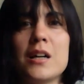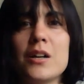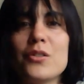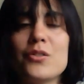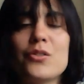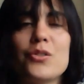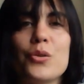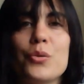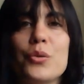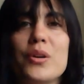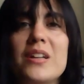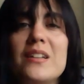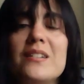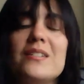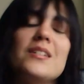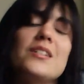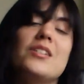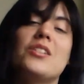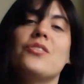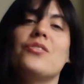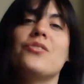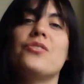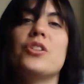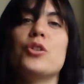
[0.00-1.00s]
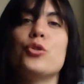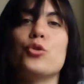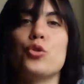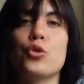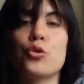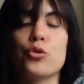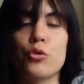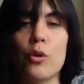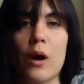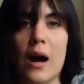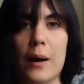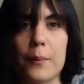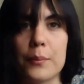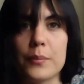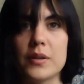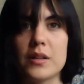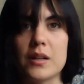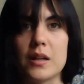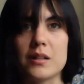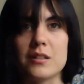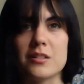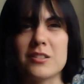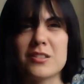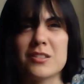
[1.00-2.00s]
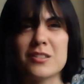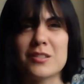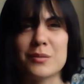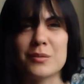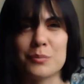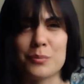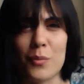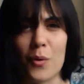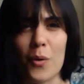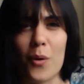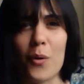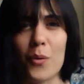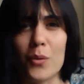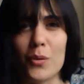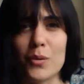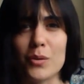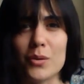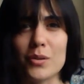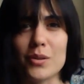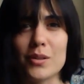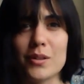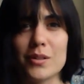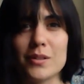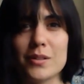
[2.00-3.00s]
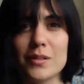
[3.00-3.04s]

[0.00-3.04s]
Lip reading: It's so easy to feel trapped and small.